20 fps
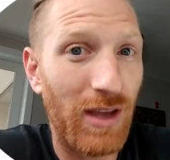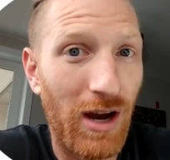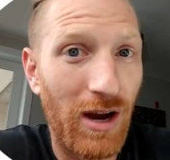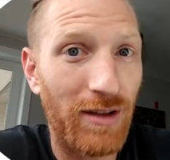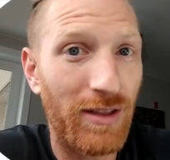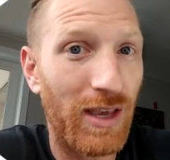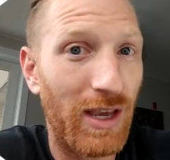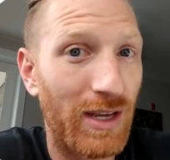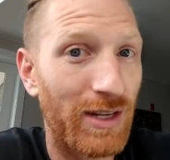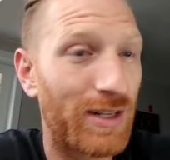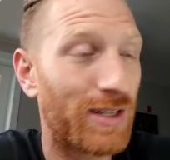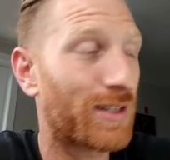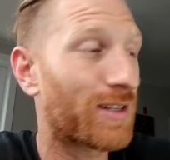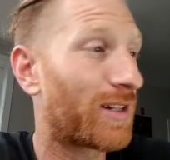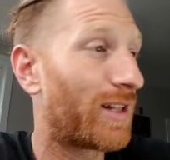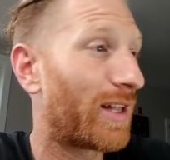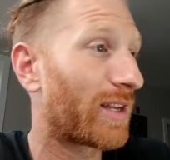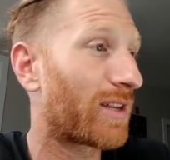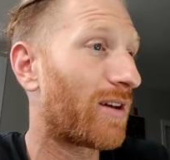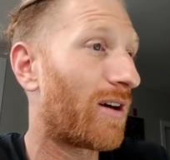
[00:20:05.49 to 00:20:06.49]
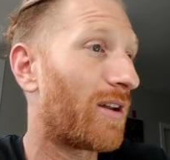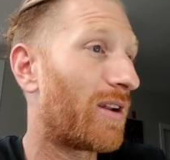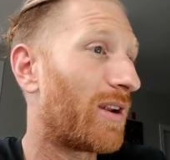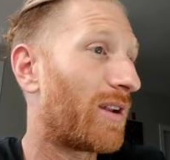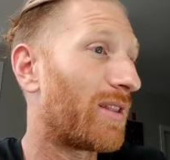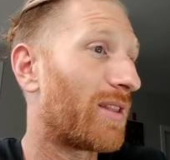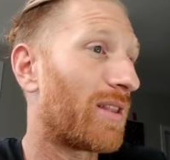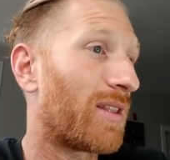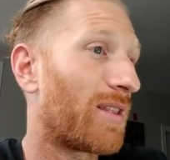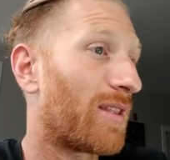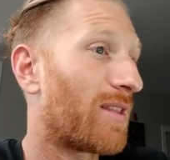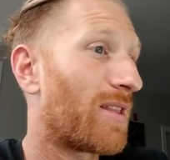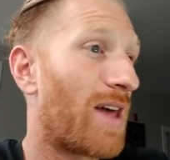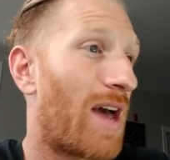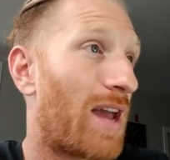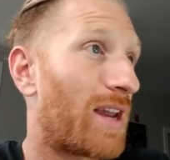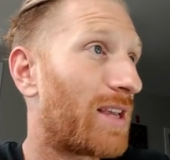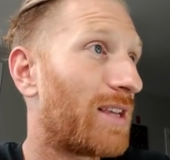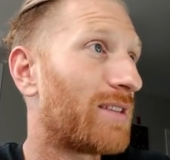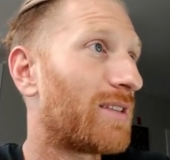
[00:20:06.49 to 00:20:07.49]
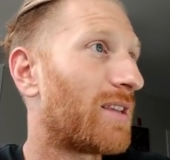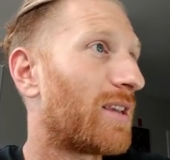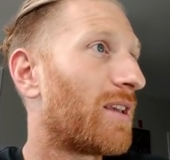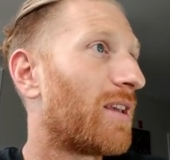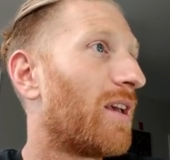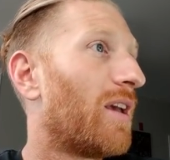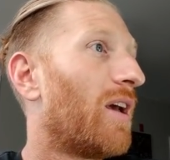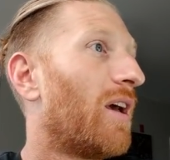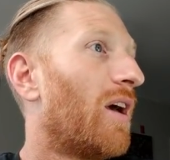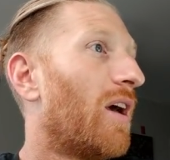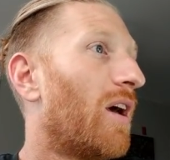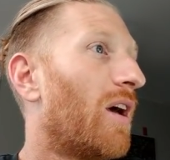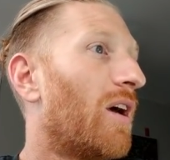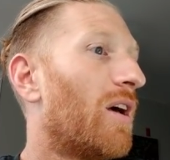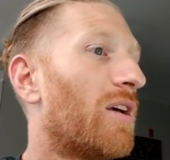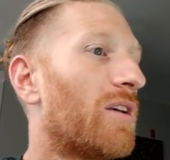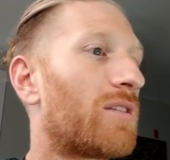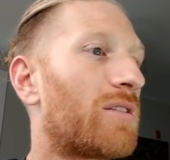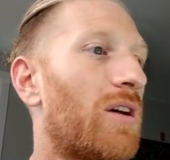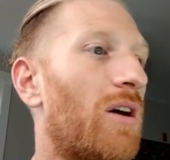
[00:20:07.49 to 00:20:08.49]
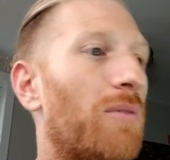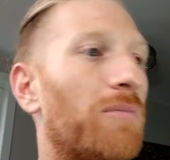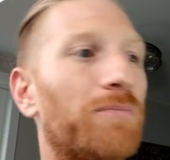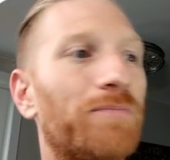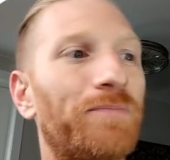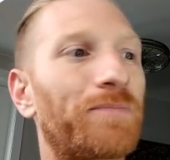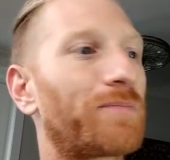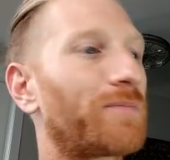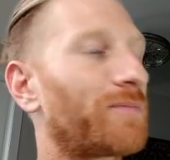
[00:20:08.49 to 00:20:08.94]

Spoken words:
there and they can just click on it that easy. So